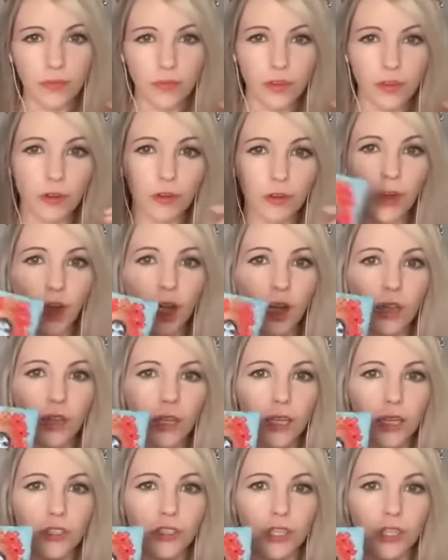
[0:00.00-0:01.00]
So
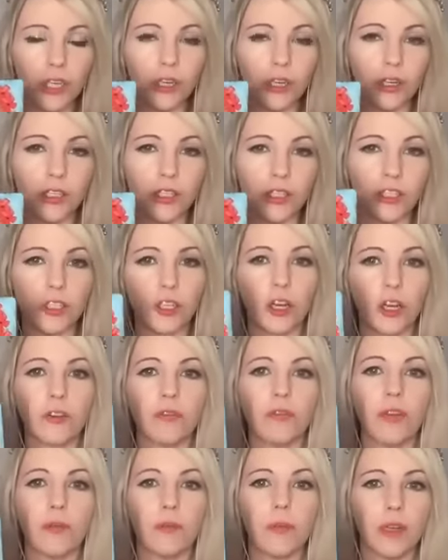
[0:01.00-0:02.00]
Kali is here as the dark
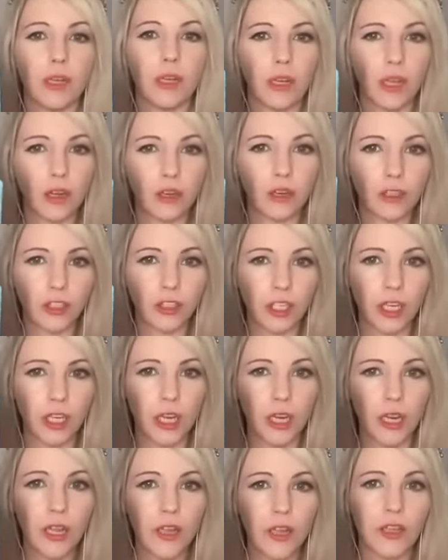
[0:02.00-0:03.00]
feminine
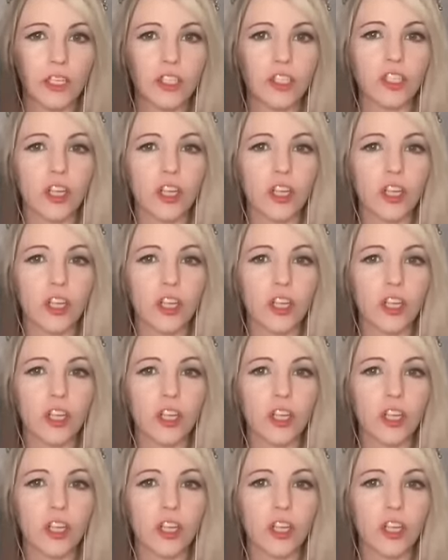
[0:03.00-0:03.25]
energy that's